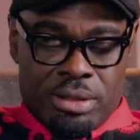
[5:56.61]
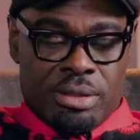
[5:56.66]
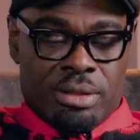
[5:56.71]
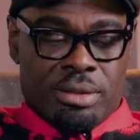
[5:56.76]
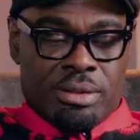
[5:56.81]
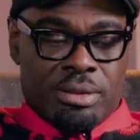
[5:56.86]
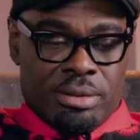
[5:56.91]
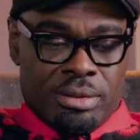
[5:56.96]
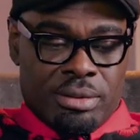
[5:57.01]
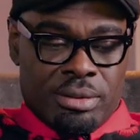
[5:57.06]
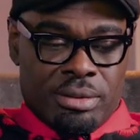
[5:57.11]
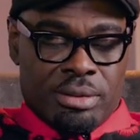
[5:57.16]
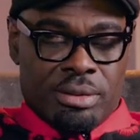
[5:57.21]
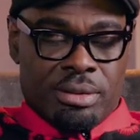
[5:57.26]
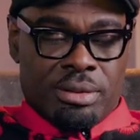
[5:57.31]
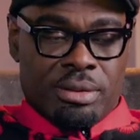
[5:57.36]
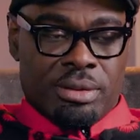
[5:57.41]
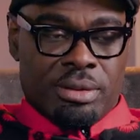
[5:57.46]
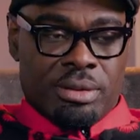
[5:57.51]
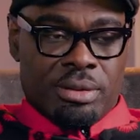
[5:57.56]
called
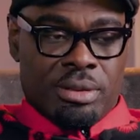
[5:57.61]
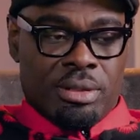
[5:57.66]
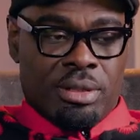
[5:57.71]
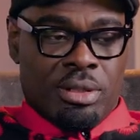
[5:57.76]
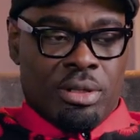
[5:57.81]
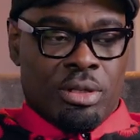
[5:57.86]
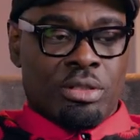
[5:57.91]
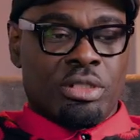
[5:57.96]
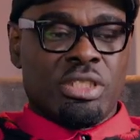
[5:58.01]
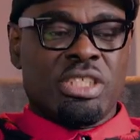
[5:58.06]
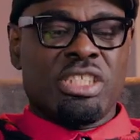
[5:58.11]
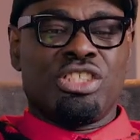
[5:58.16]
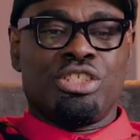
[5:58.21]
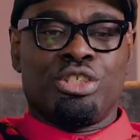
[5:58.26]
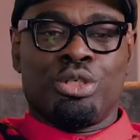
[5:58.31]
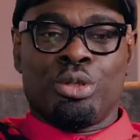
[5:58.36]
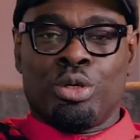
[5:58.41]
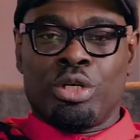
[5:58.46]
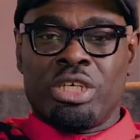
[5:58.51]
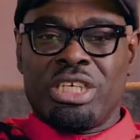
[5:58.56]

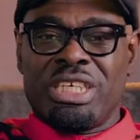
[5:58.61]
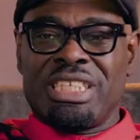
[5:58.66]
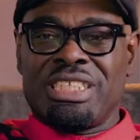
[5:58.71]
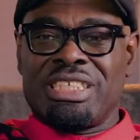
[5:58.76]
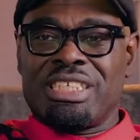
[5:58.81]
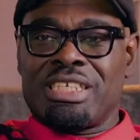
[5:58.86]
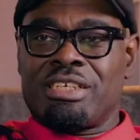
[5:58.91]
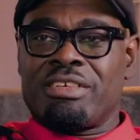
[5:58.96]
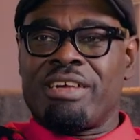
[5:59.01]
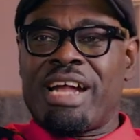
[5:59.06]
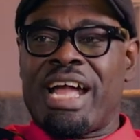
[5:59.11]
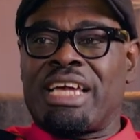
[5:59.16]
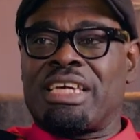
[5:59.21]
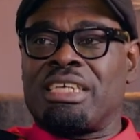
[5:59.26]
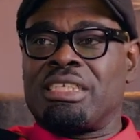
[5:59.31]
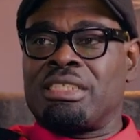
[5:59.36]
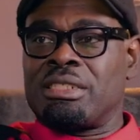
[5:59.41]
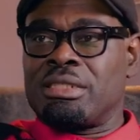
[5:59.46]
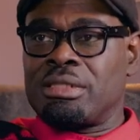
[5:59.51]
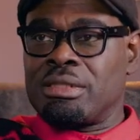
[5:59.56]
Unleash Your Inner
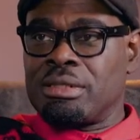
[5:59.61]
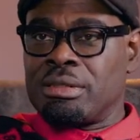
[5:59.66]
Kraken.